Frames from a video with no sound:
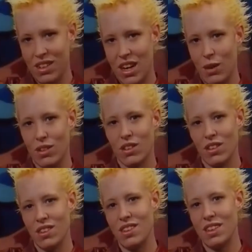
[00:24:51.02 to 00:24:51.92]
I was
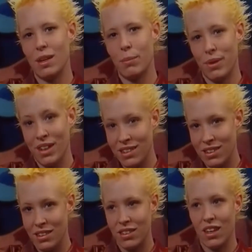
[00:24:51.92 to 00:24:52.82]
constantly depressed
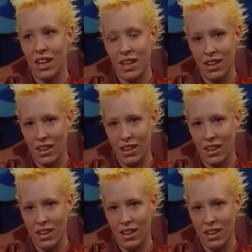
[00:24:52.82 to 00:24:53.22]
and tired.